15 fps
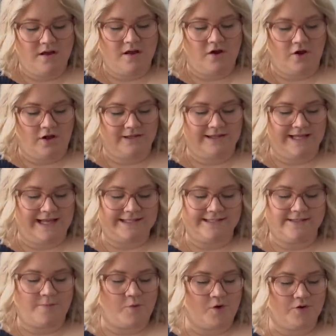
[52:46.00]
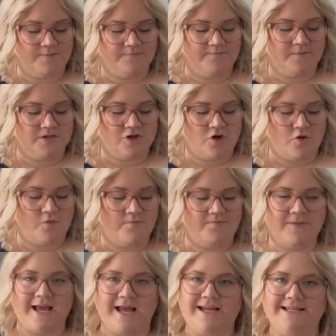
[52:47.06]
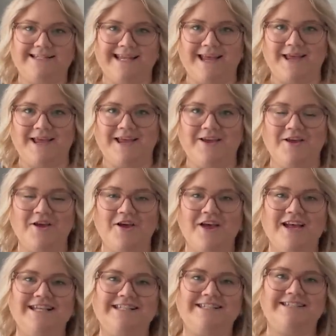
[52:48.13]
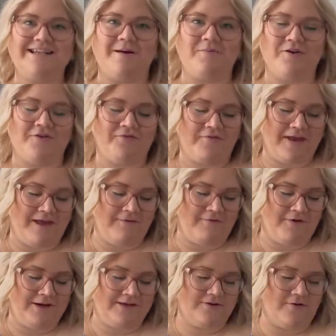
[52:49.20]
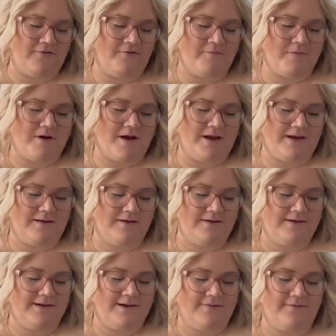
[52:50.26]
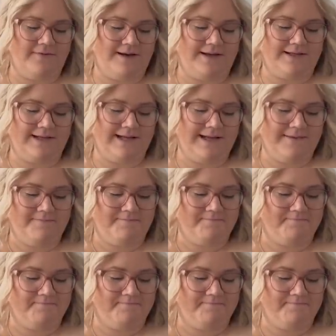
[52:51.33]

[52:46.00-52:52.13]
a lot last summer. So that is a summer favorite of mine, definitely.